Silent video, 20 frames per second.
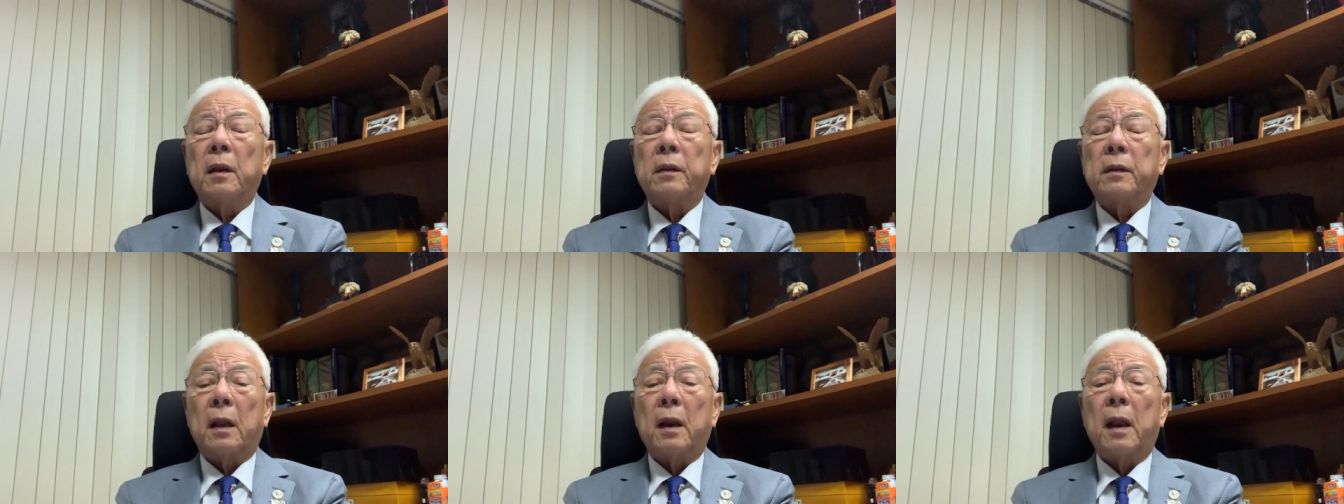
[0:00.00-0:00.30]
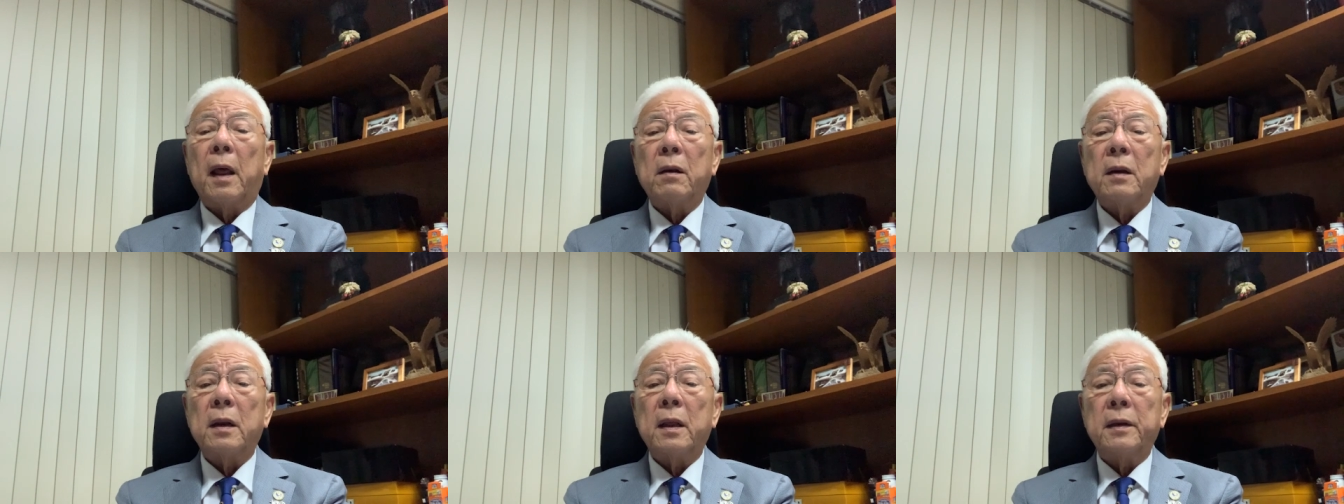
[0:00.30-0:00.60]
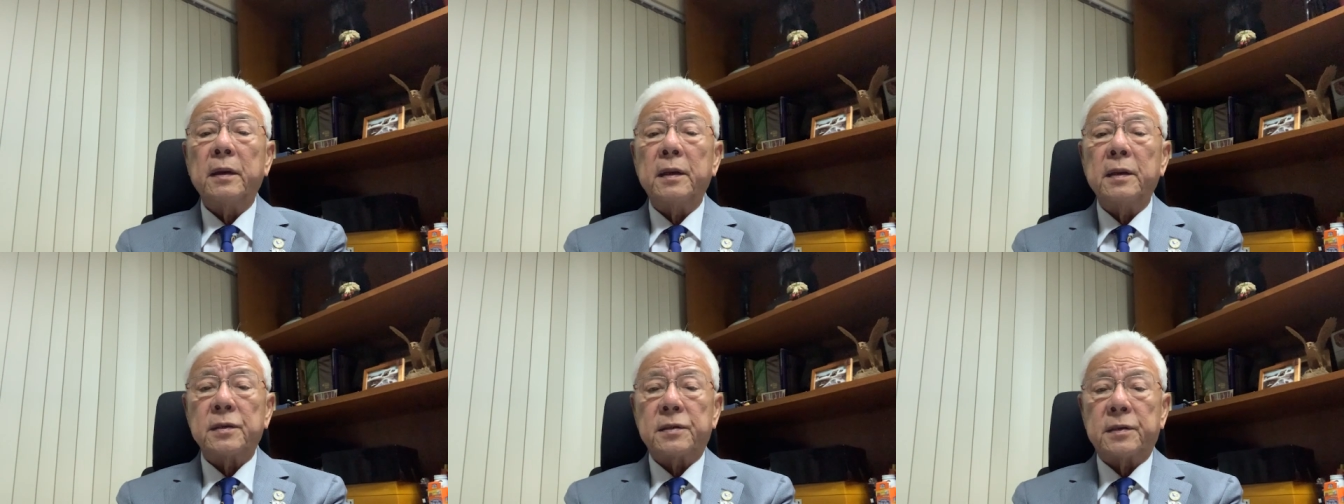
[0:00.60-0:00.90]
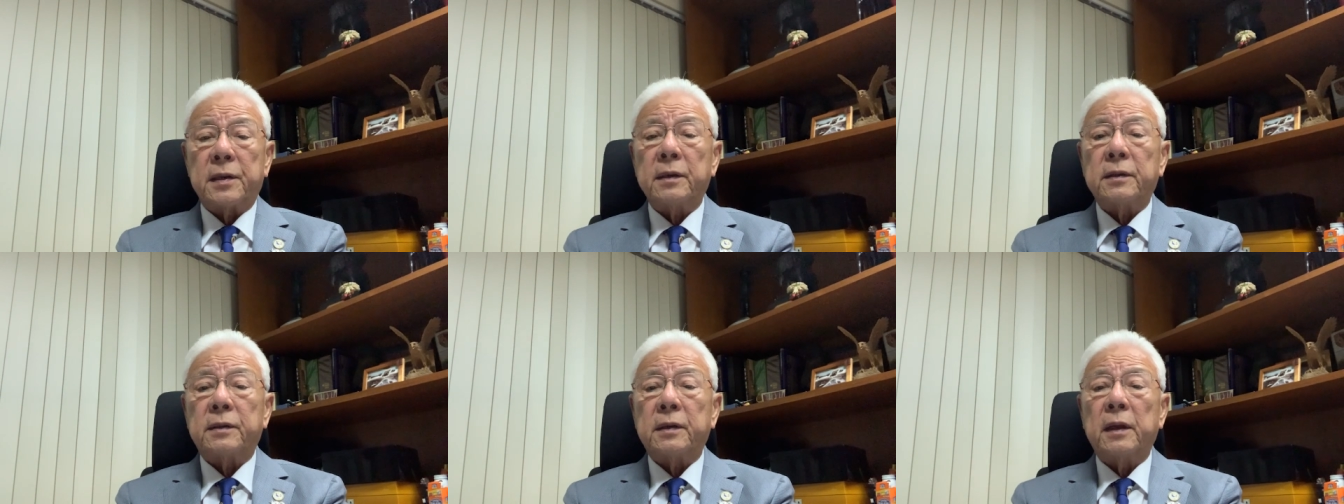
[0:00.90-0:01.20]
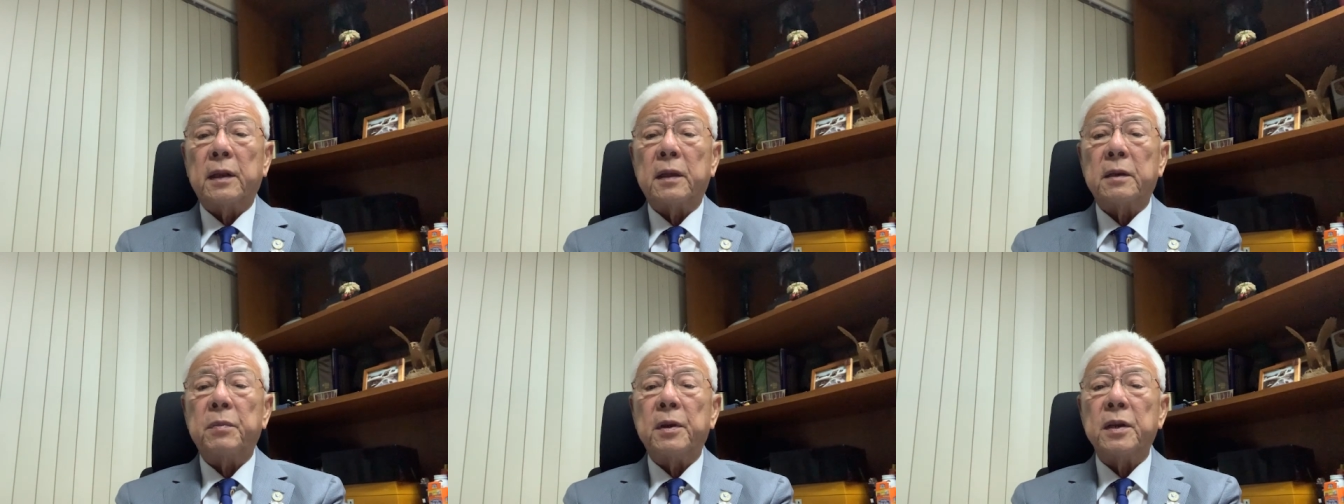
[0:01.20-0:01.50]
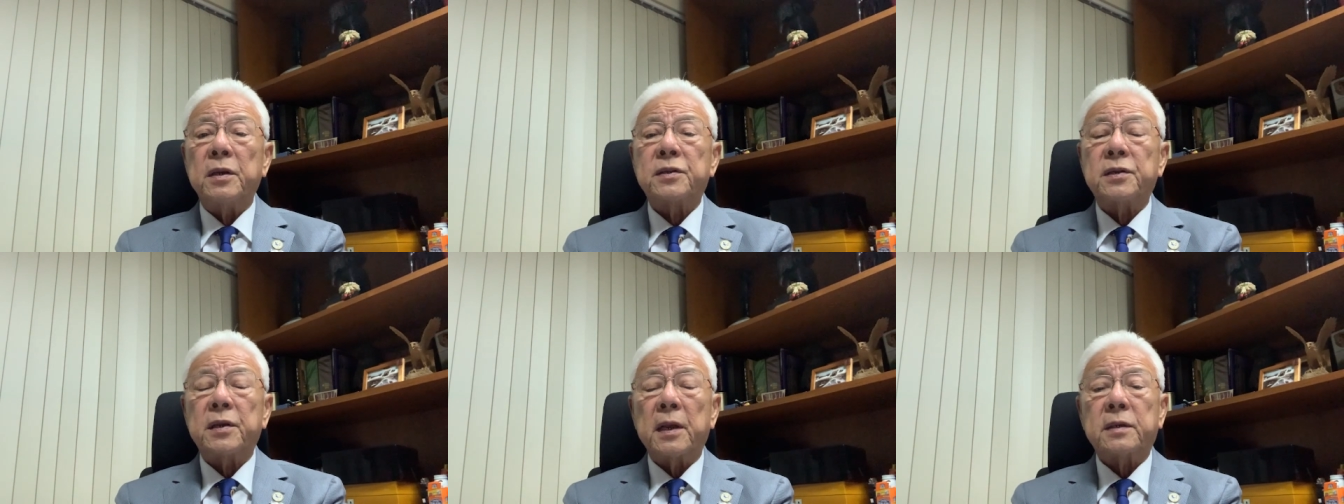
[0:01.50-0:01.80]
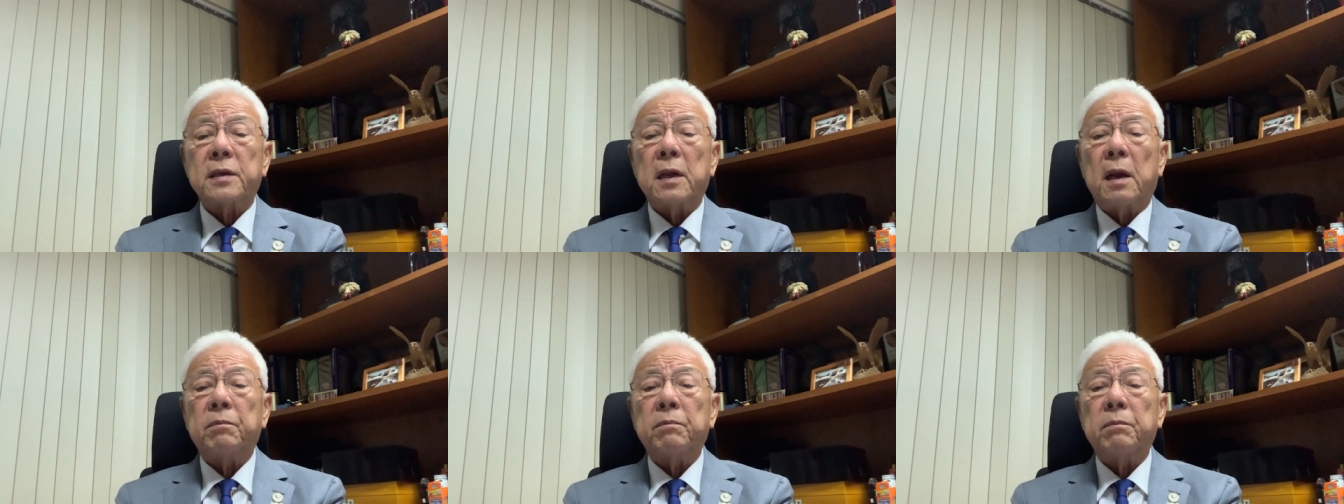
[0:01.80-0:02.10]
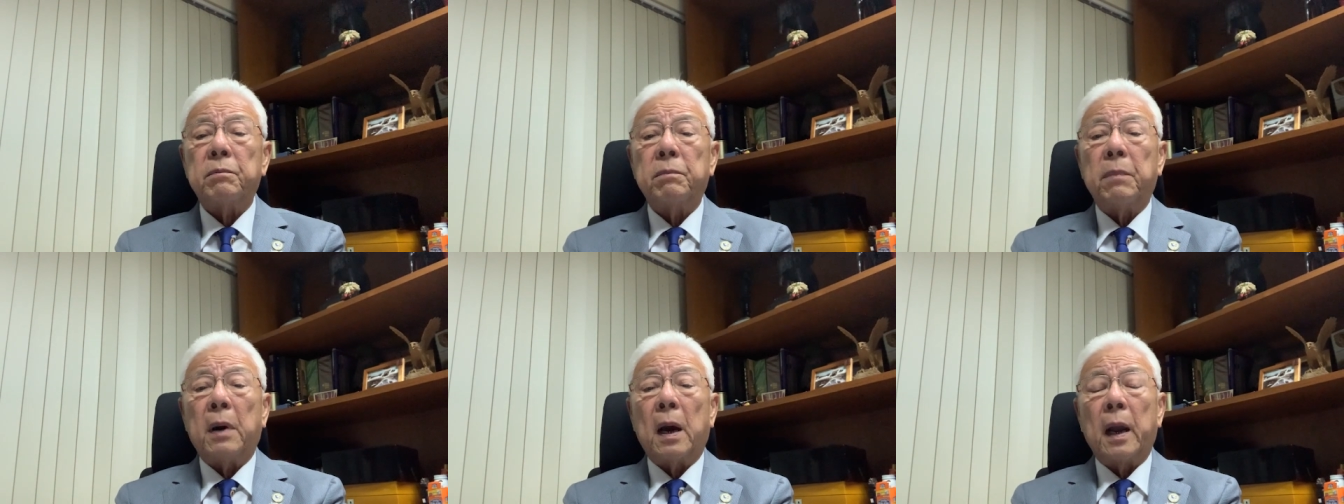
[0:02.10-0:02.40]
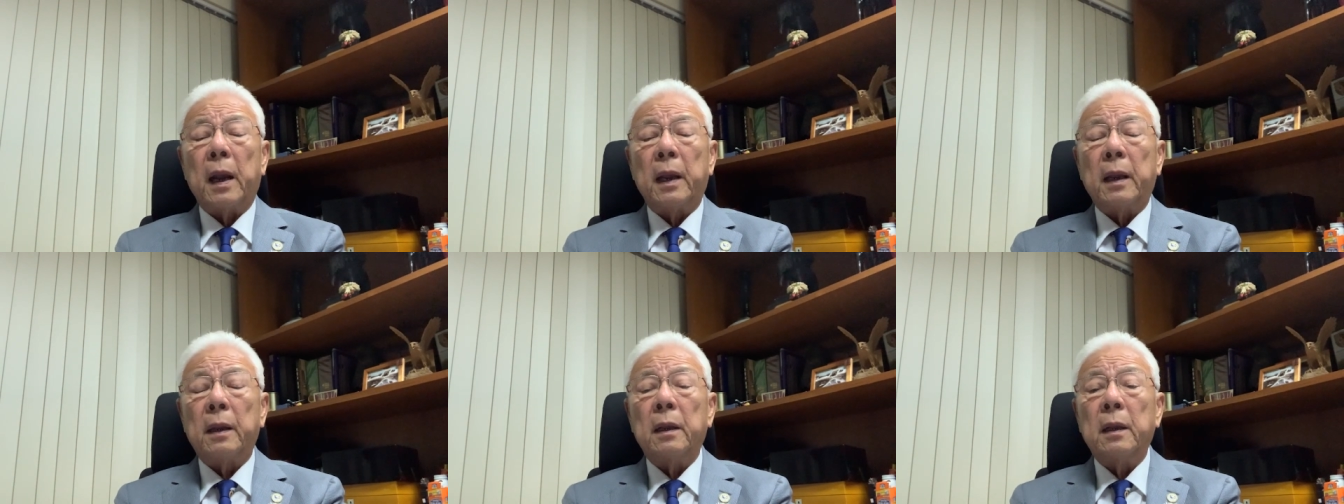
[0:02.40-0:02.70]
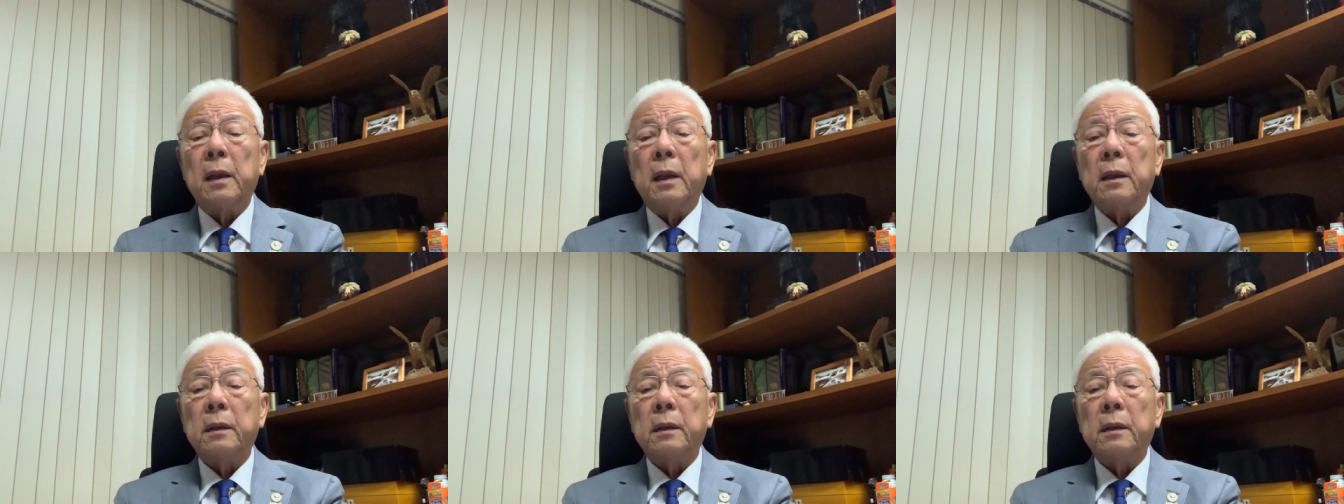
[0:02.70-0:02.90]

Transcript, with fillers: The Lion Learning Center has been set up by